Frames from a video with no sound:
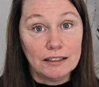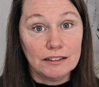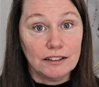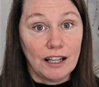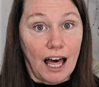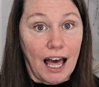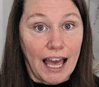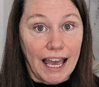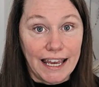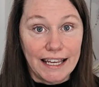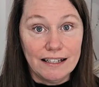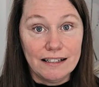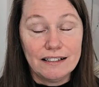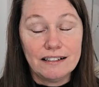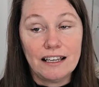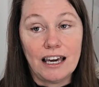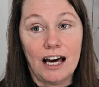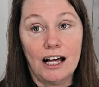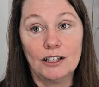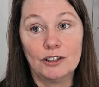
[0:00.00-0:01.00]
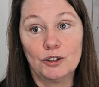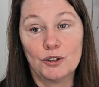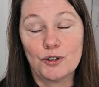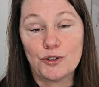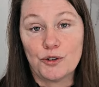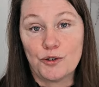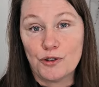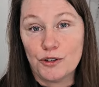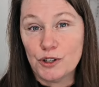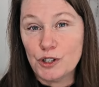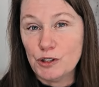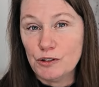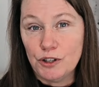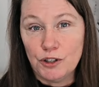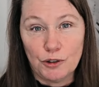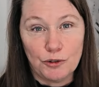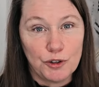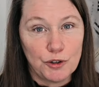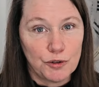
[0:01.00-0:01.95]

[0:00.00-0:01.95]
light colors or the